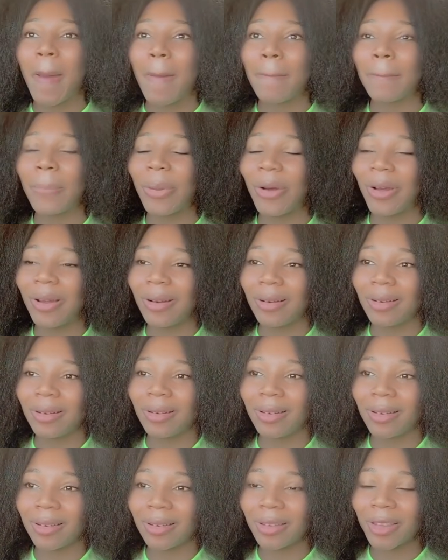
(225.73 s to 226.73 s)
But
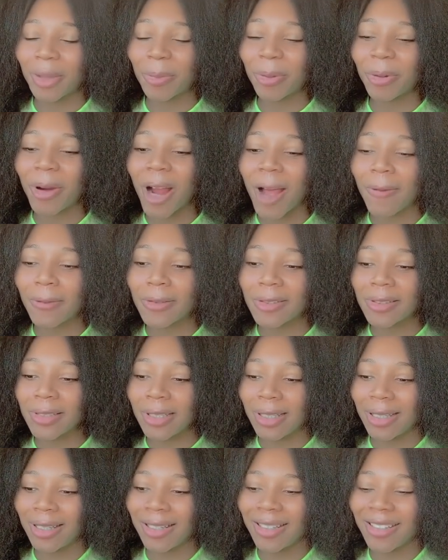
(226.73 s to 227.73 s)
the
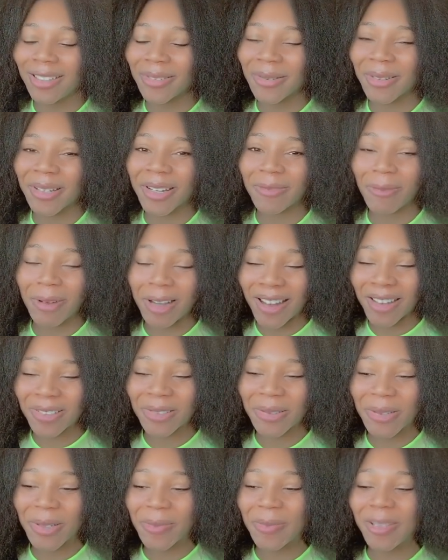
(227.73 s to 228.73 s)
prophecy is what, what God
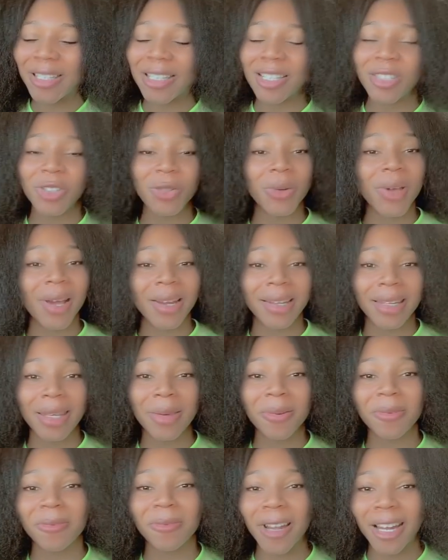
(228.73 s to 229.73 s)
told me is you got to
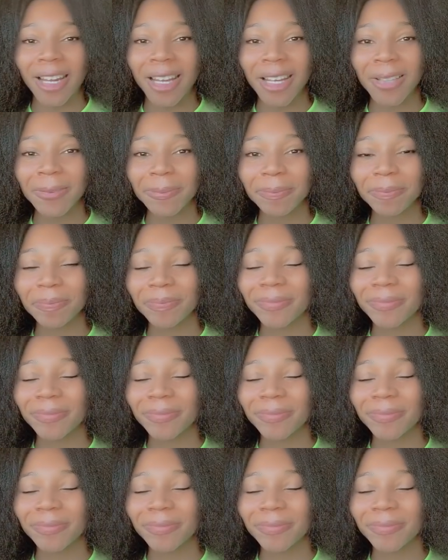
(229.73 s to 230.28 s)
keep fighting.